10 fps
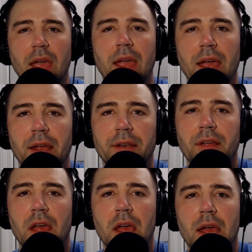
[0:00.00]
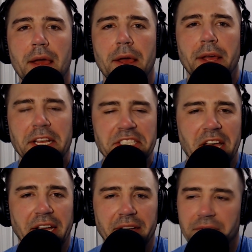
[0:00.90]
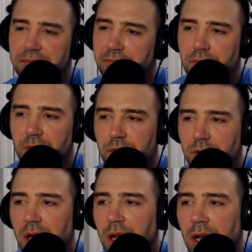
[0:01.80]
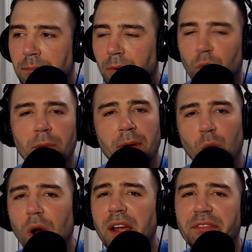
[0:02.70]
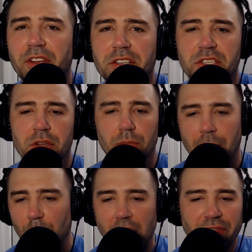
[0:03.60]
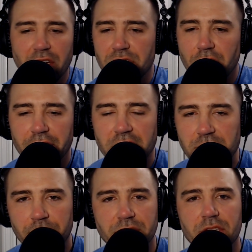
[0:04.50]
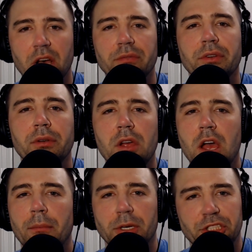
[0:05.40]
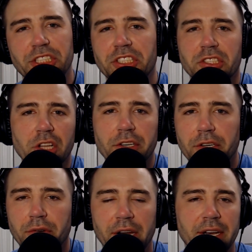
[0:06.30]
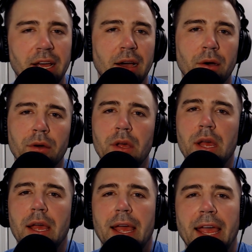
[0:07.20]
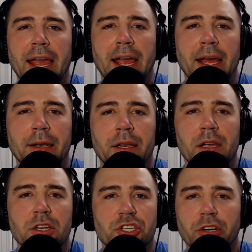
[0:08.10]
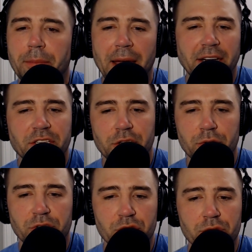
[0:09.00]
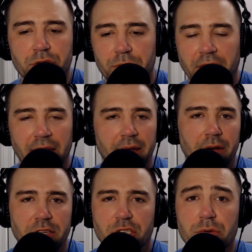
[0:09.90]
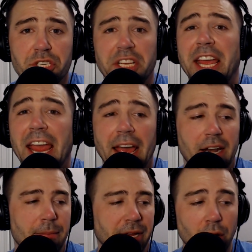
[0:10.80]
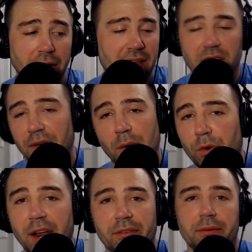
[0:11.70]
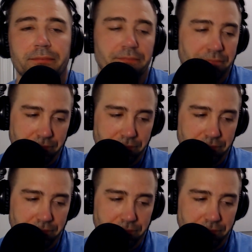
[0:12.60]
And he's like, well, my wife does all the estimate stuff, but she's in London right now and she'll get back to you as soon as she can. I'm like, okay, that's fine, whatever.